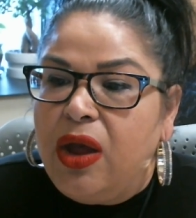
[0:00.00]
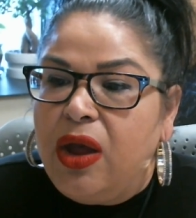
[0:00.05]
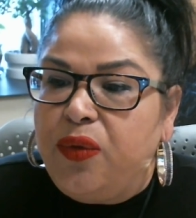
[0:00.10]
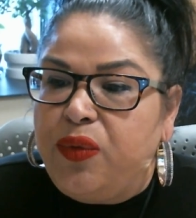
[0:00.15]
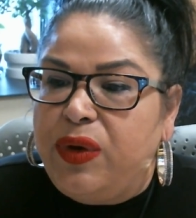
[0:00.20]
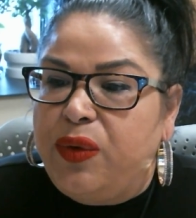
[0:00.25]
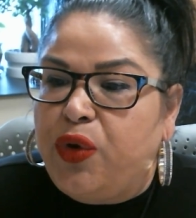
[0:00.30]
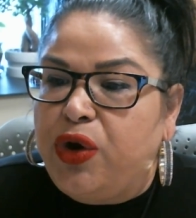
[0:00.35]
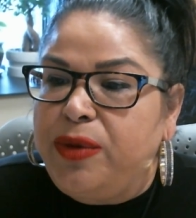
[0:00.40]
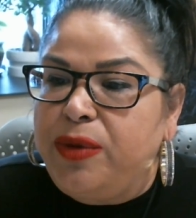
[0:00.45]

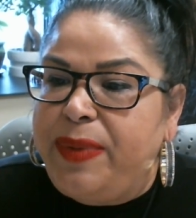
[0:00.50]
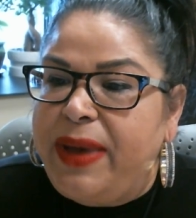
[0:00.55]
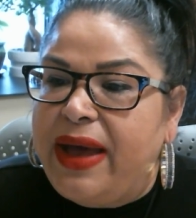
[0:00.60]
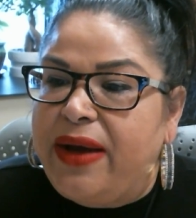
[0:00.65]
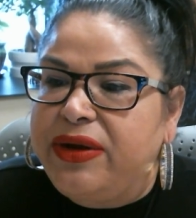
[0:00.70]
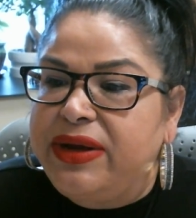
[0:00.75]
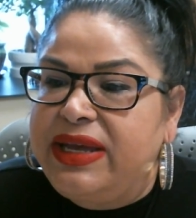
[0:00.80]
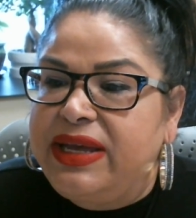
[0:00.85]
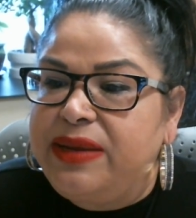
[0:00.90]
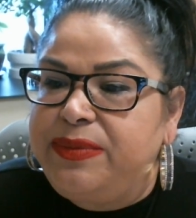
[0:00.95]
Reward
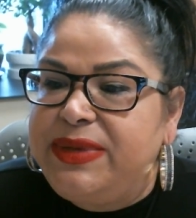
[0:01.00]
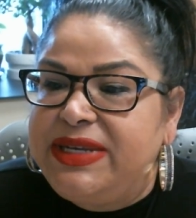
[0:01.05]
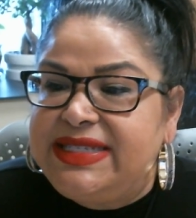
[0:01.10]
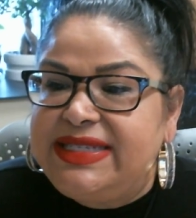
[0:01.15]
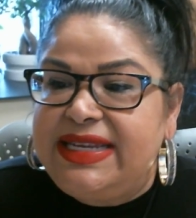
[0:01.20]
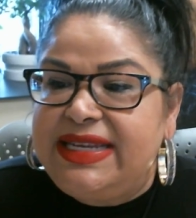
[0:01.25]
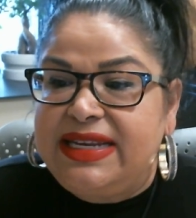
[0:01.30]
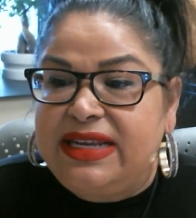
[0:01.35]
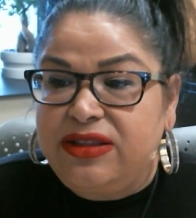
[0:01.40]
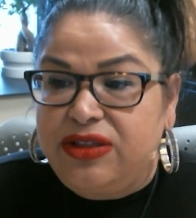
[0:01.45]
power can be
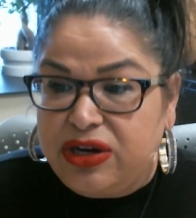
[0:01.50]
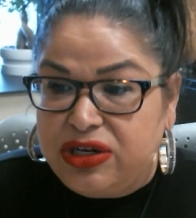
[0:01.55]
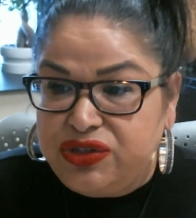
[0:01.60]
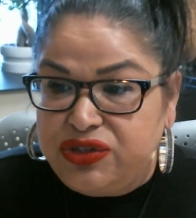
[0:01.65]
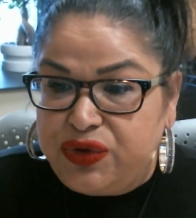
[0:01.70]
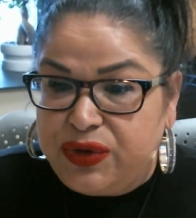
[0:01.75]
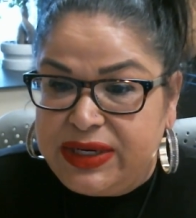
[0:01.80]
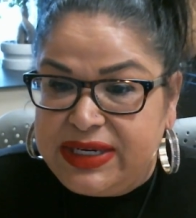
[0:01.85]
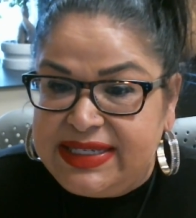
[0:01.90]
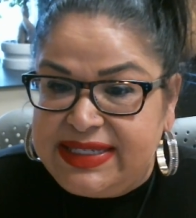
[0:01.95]
seen in large
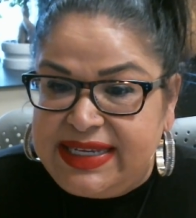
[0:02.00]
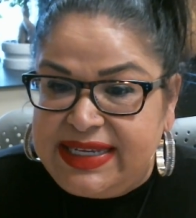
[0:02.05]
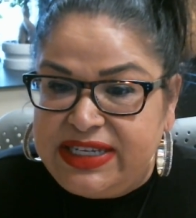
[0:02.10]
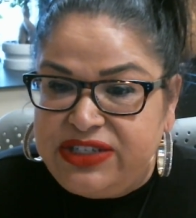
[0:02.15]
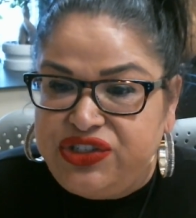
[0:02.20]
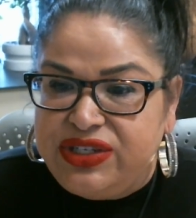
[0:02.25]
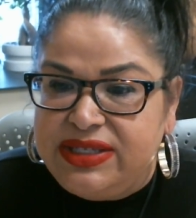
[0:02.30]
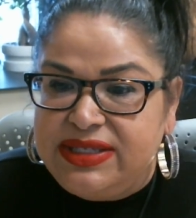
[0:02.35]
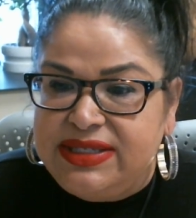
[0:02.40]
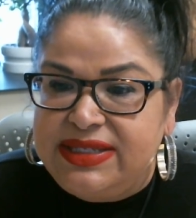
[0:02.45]

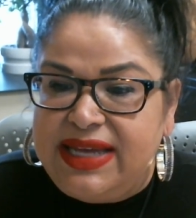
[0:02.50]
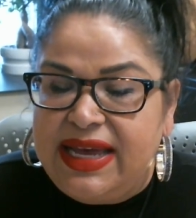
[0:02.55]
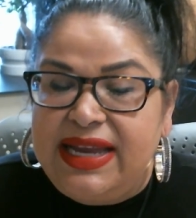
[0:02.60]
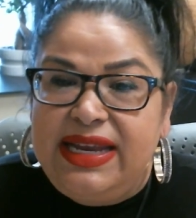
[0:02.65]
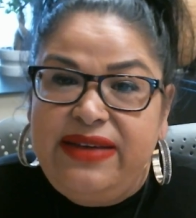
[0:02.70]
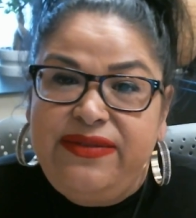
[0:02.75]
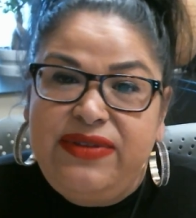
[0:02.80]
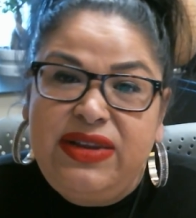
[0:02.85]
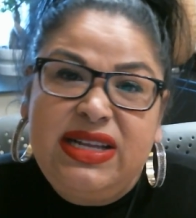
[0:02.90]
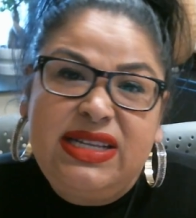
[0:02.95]
organizations and
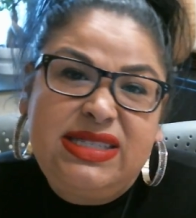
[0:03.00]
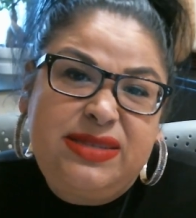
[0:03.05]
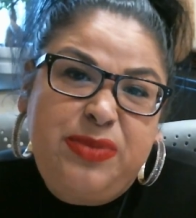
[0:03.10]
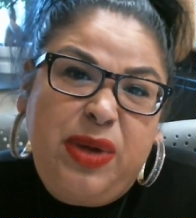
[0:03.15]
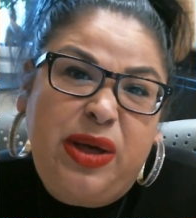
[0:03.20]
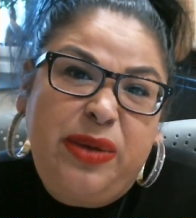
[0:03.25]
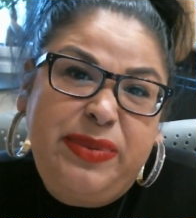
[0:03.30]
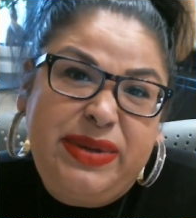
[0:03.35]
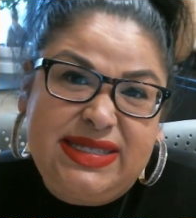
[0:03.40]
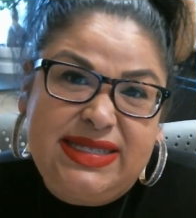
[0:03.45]
even in
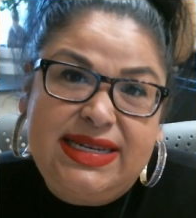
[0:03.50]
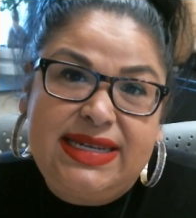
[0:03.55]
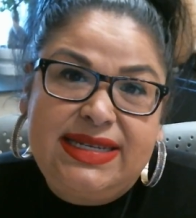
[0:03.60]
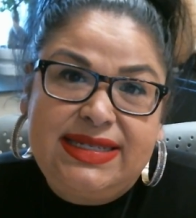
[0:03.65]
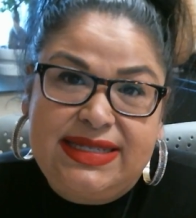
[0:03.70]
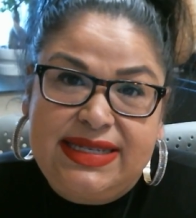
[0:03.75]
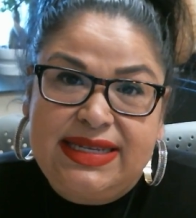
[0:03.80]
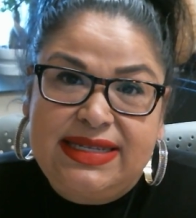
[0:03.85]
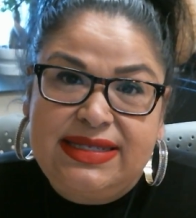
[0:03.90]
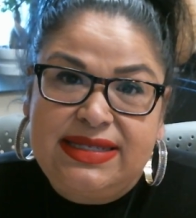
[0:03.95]
small
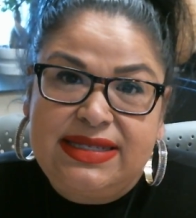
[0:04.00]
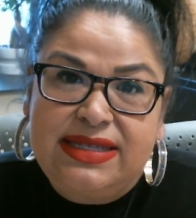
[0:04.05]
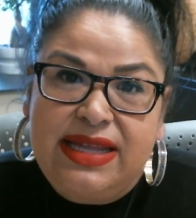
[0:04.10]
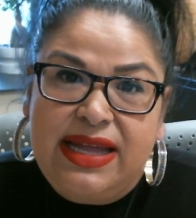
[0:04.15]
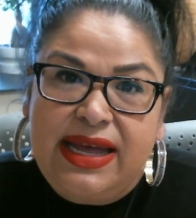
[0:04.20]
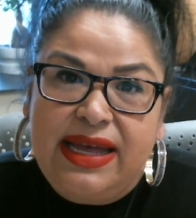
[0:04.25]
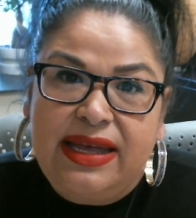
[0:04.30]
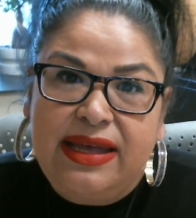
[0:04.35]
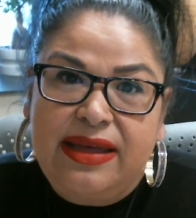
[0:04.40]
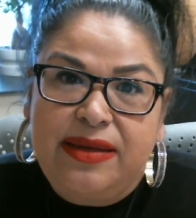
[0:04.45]
businesses,
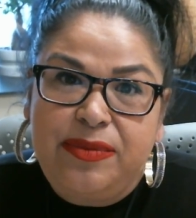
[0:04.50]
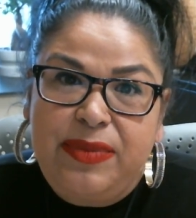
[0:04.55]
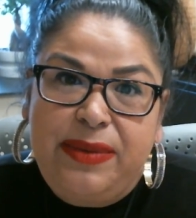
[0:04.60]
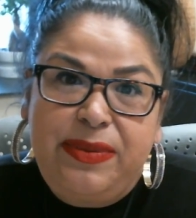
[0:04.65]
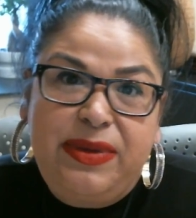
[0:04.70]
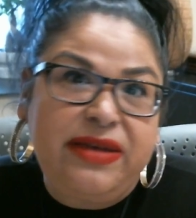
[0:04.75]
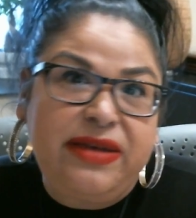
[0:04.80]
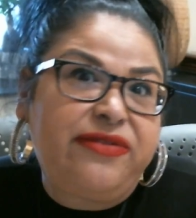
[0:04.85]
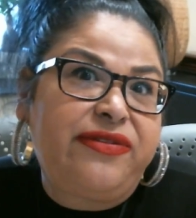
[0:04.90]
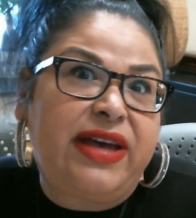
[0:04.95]
like
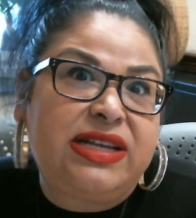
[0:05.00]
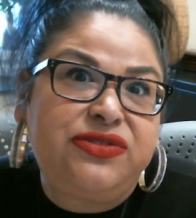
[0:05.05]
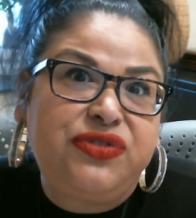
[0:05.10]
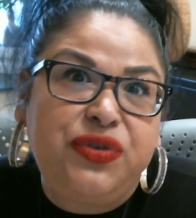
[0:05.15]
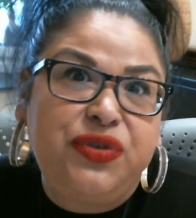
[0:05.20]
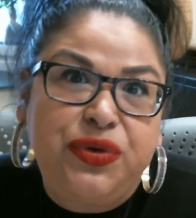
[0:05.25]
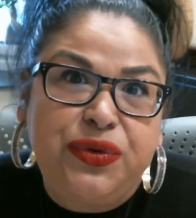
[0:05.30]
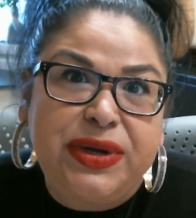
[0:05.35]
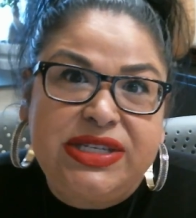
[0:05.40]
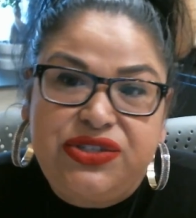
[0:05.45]
maybe a fast
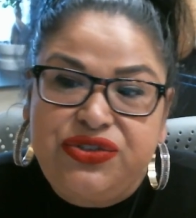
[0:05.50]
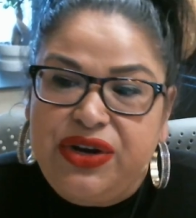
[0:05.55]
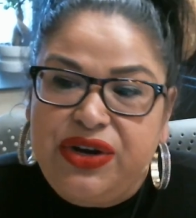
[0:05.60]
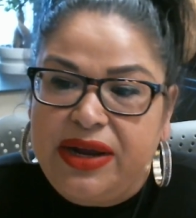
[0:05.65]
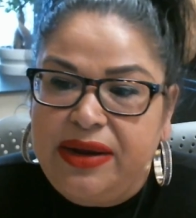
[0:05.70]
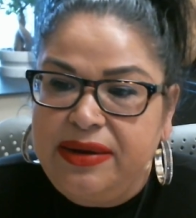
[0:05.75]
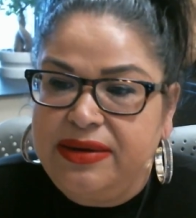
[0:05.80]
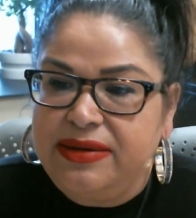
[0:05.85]
food restaurant,